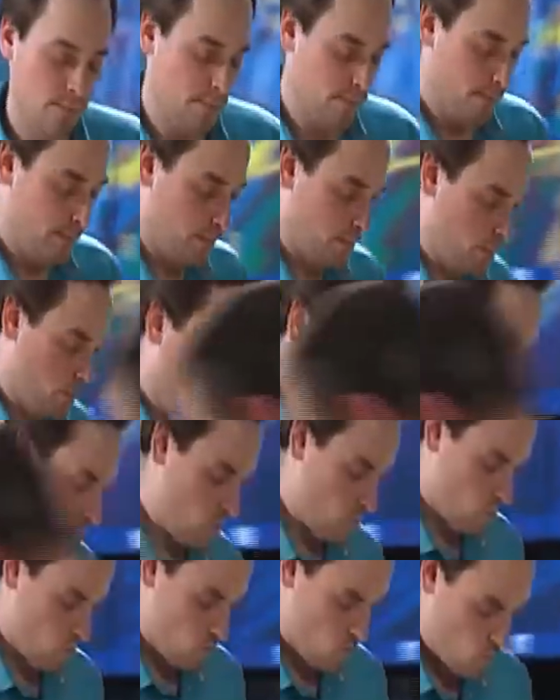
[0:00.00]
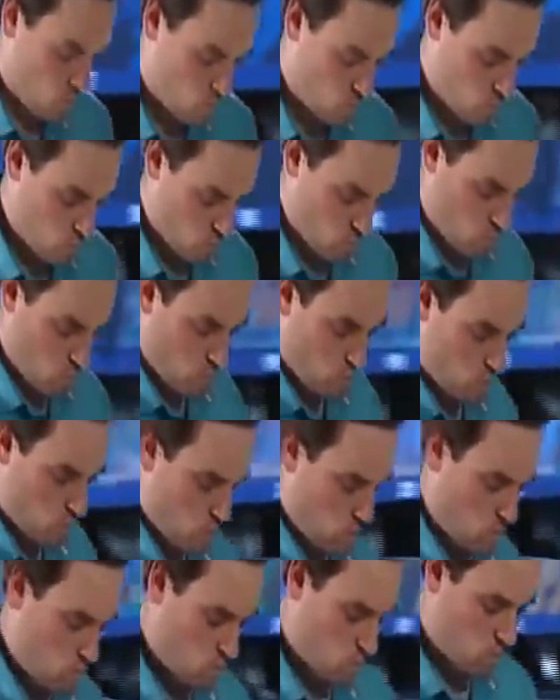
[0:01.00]
today, Andy Himmelwright.
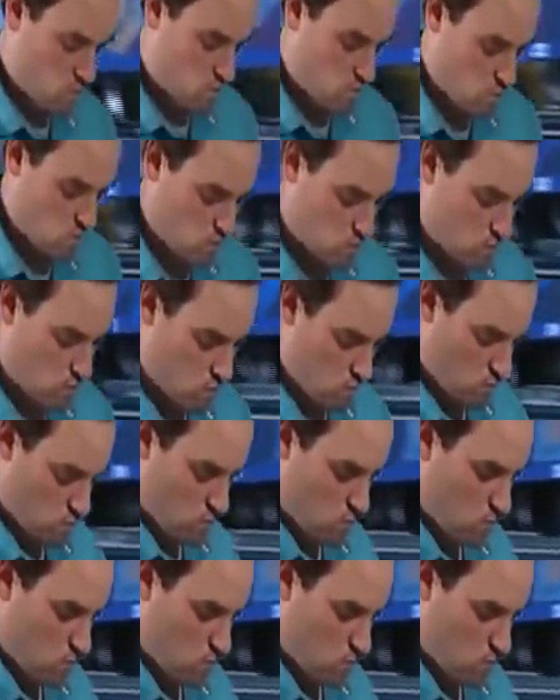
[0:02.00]
Chiron,